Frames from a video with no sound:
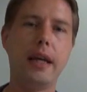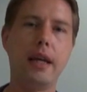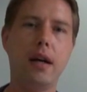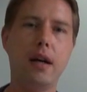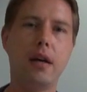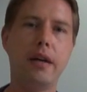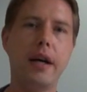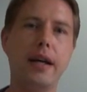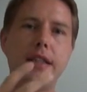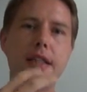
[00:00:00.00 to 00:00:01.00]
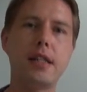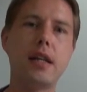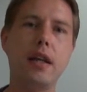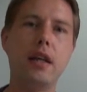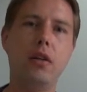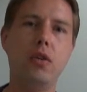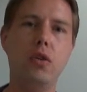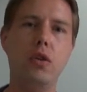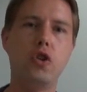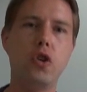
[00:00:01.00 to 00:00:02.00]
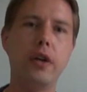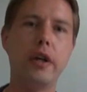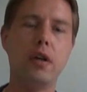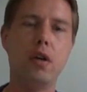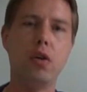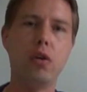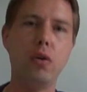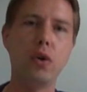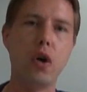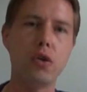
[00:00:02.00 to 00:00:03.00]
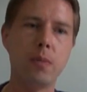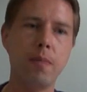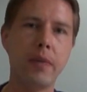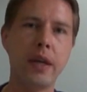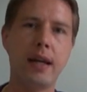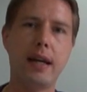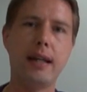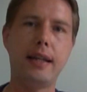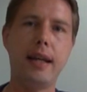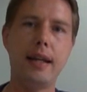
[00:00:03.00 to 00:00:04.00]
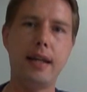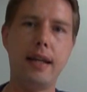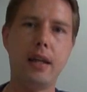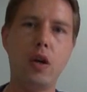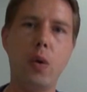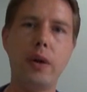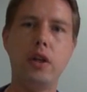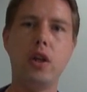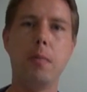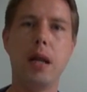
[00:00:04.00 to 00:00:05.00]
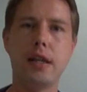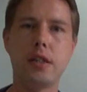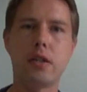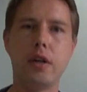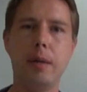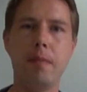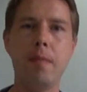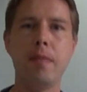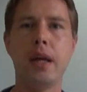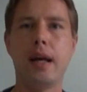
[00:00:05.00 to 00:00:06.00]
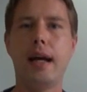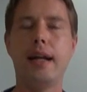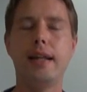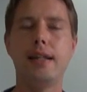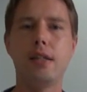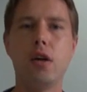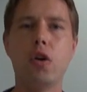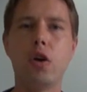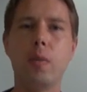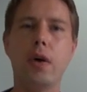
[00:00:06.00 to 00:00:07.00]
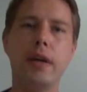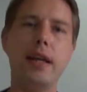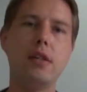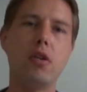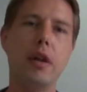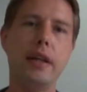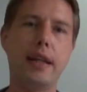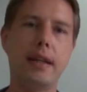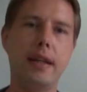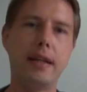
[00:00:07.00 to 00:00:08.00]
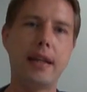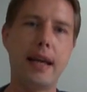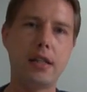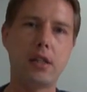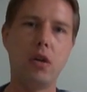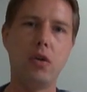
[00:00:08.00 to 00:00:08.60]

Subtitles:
are digested into sugar or glucose and then go into your bloodstream. And it's the hormone insulin that then takes